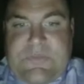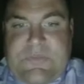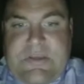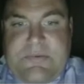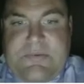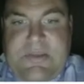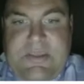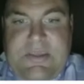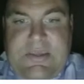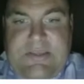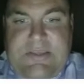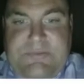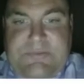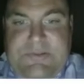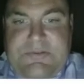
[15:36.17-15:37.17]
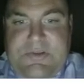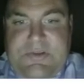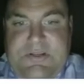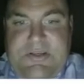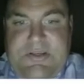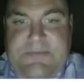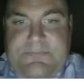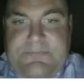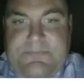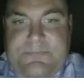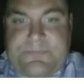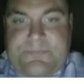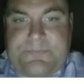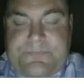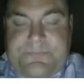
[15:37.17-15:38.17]
I'm going to get x plus 3 on top
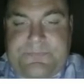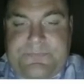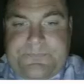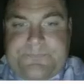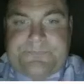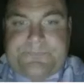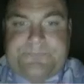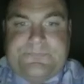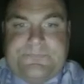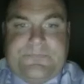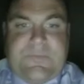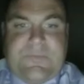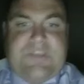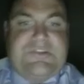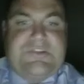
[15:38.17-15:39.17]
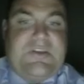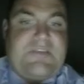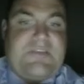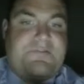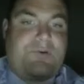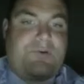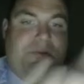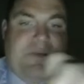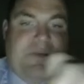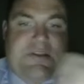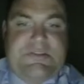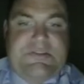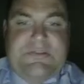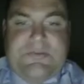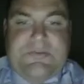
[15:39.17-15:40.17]
because you're going to get 4
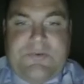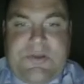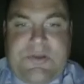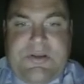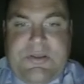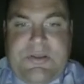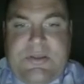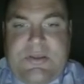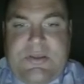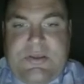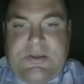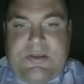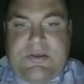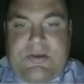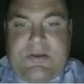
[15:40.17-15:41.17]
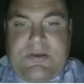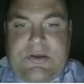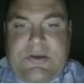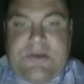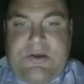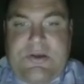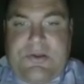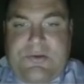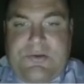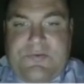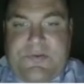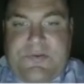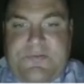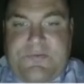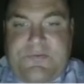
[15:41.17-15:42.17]
minus 1 all
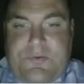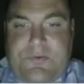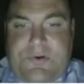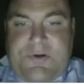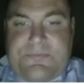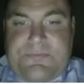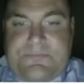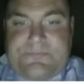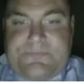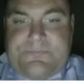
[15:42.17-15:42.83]
over 4